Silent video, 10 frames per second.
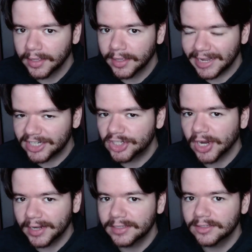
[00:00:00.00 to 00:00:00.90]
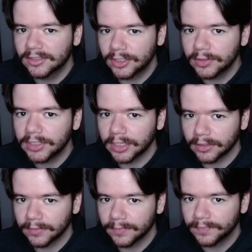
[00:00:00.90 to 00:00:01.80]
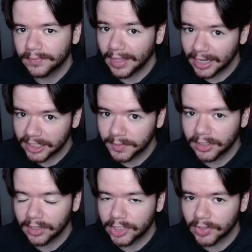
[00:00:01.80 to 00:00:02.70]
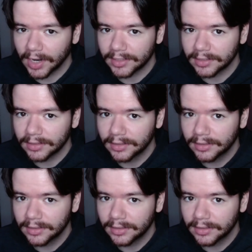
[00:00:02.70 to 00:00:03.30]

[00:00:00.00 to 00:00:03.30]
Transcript: a Chinese studio has been contracted